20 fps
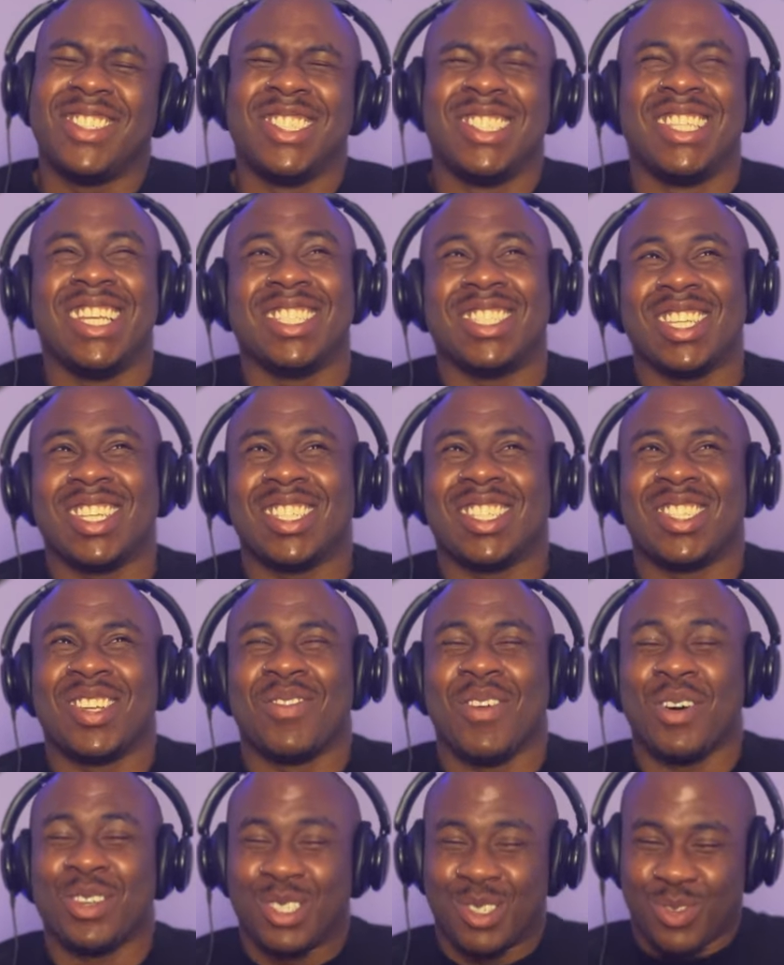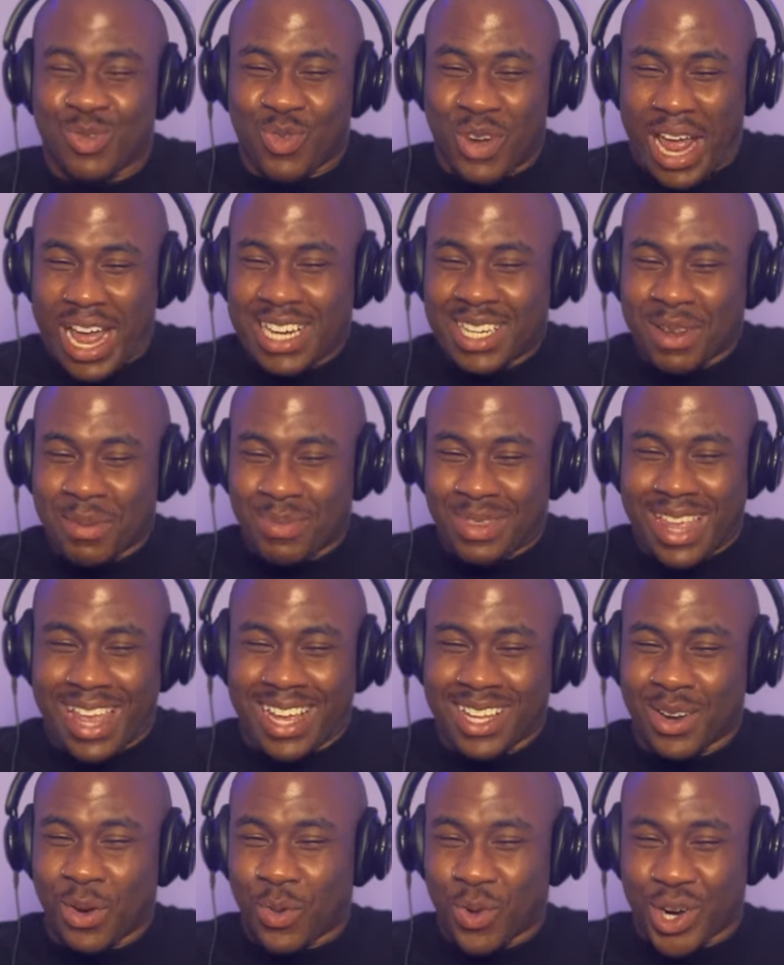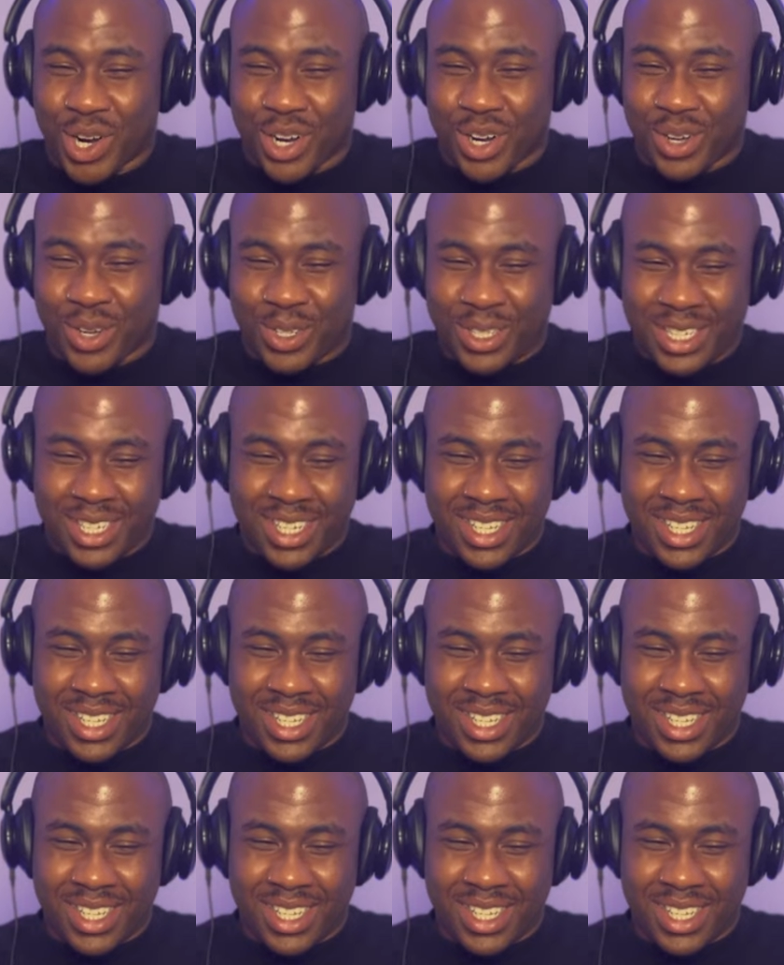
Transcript: This is the most random thing in the world.